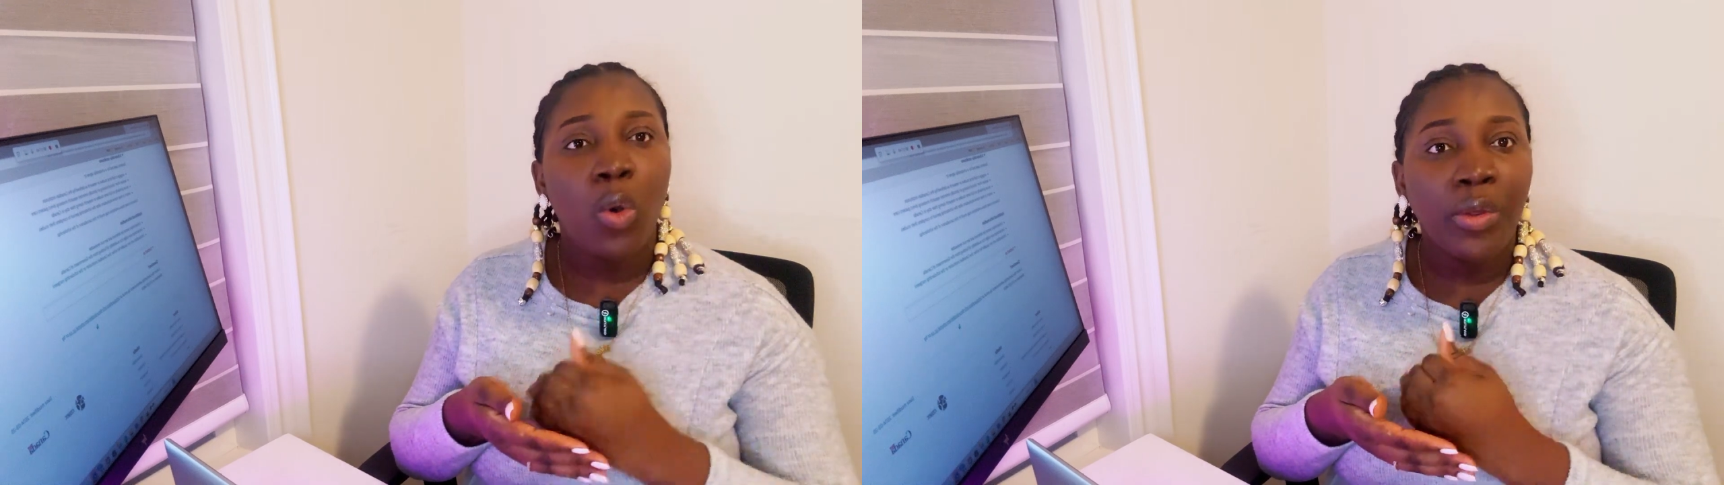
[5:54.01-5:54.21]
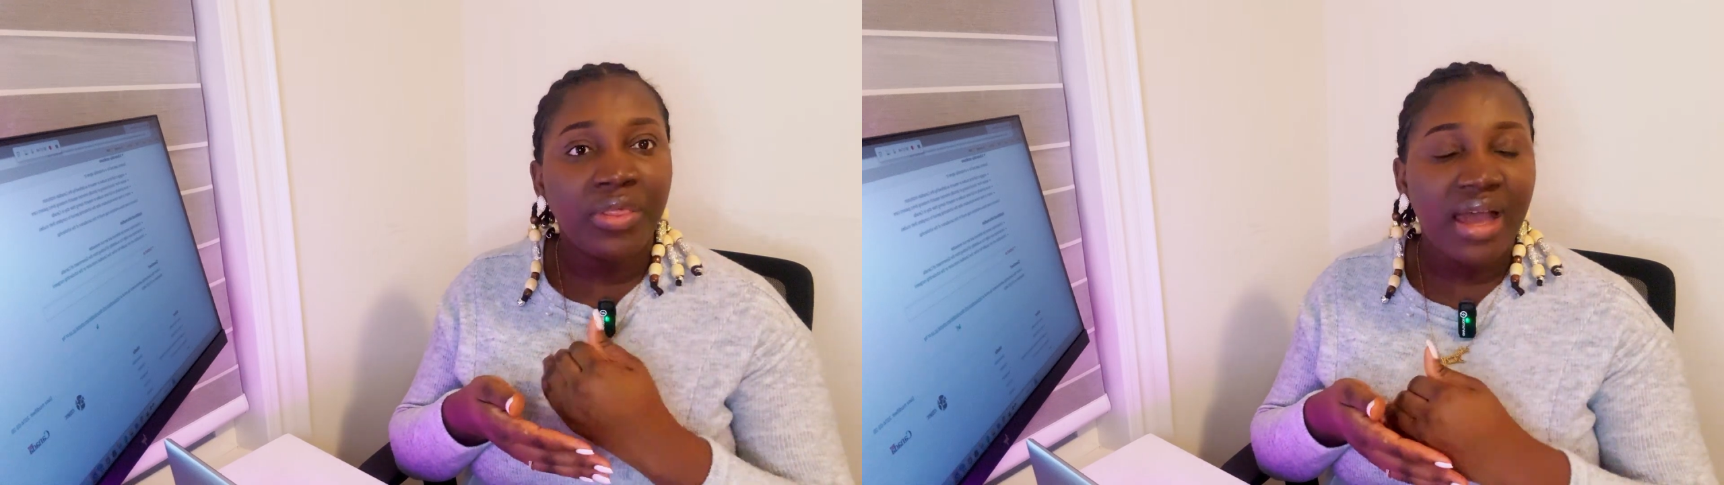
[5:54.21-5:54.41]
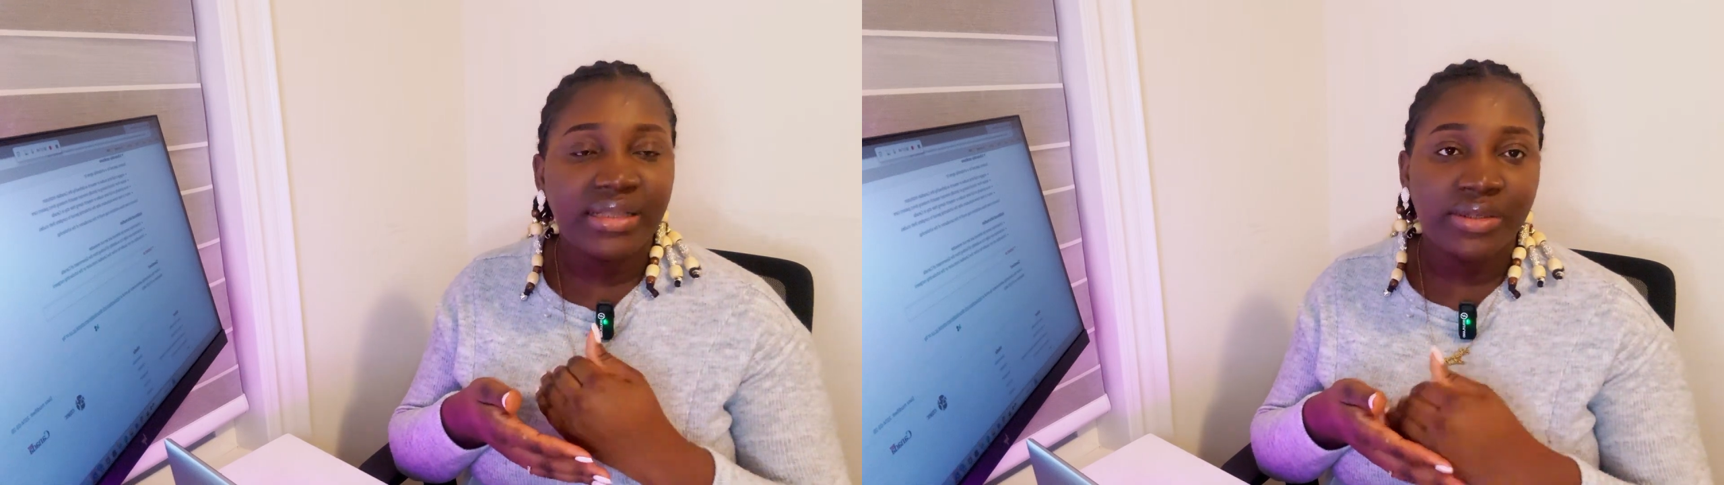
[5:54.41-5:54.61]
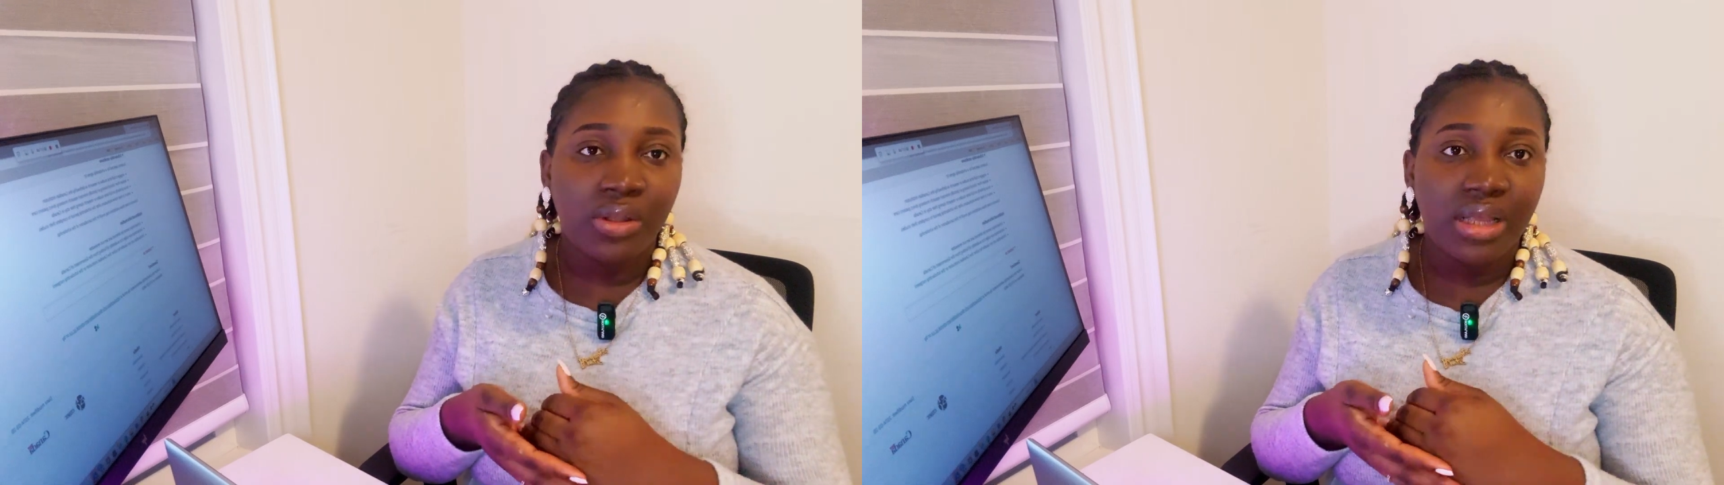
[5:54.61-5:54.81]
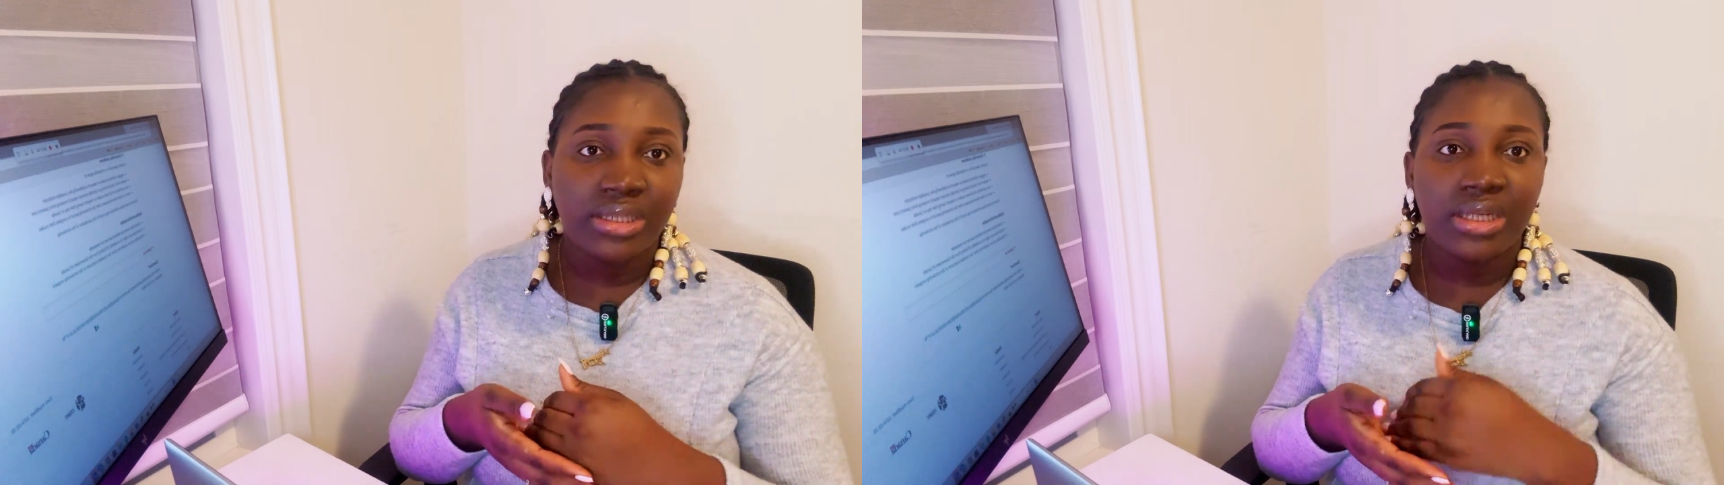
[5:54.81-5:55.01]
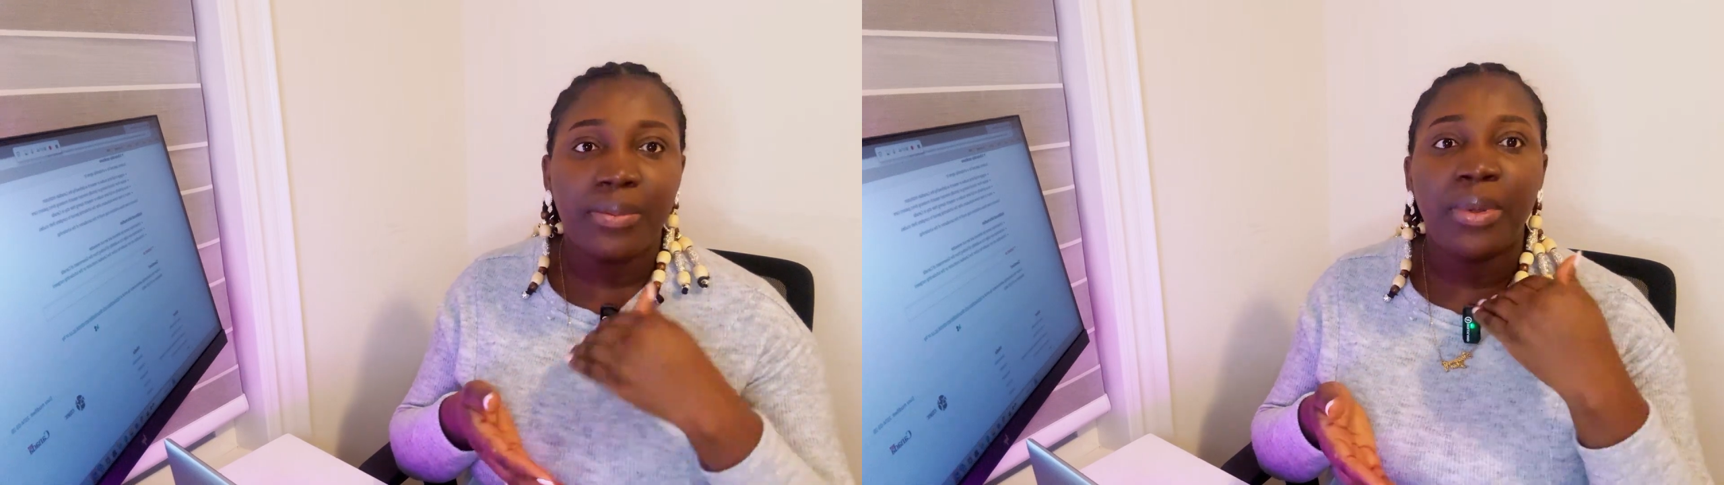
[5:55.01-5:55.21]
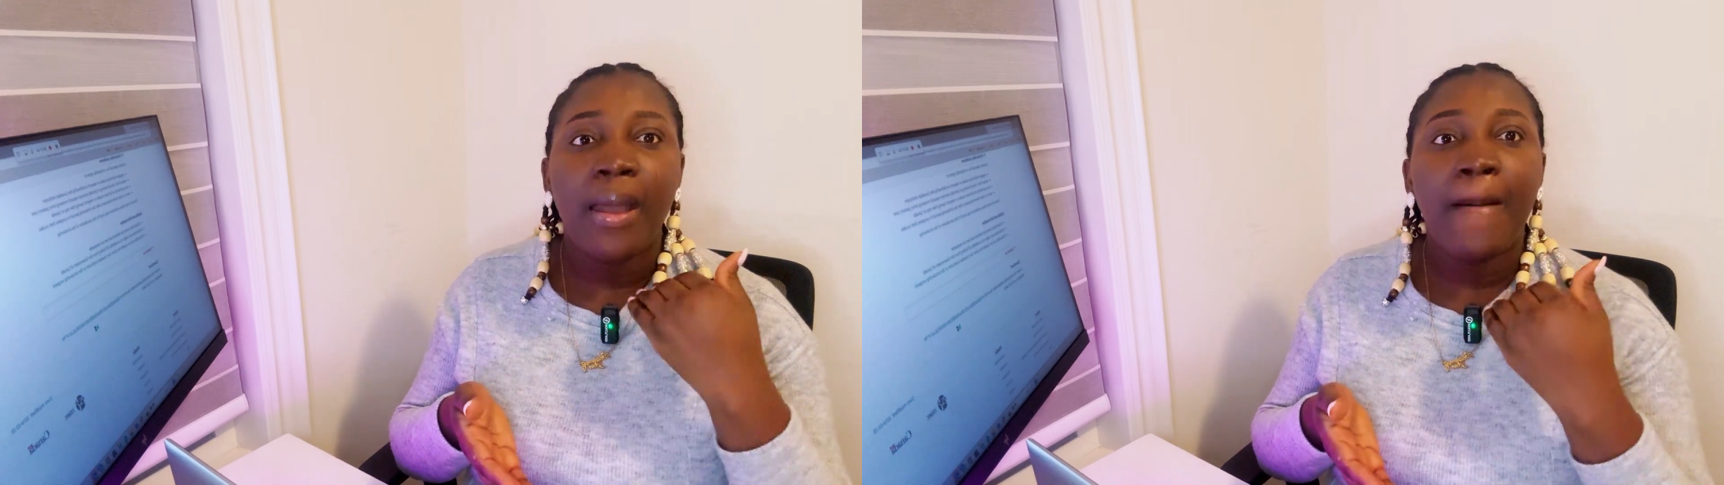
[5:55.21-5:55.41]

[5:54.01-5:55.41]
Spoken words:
on that scholarship